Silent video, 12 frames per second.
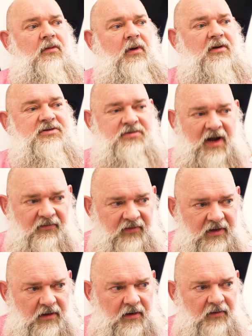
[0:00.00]
We were
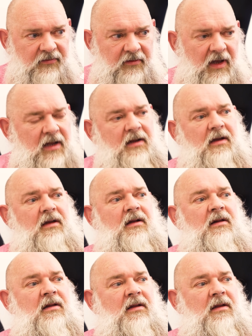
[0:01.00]
traveling a lot together,
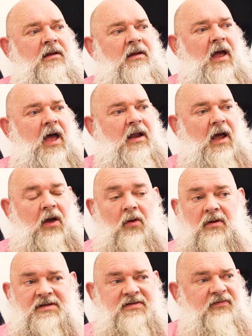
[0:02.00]
and I
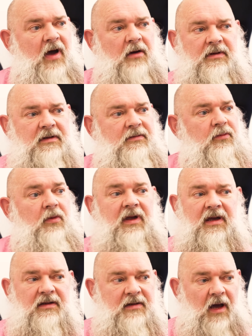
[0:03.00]
always found it
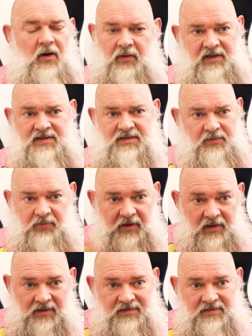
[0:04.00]
weird how he
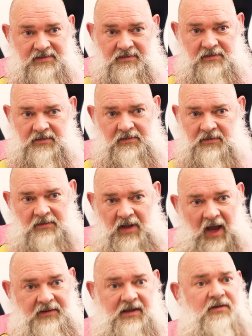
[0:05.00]
disappeared. Yeah.
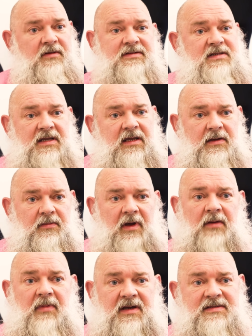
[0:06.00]
I did not see him
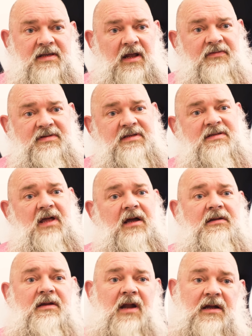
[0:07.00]
myself since
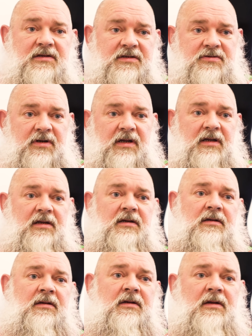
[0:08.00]
1993. Yeah,
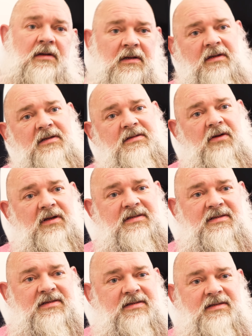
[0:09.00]
I was listening
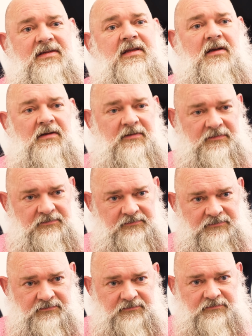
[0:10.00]
to the
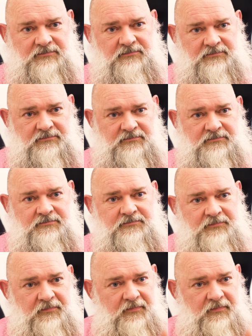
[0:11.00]
podcast you did on The Most.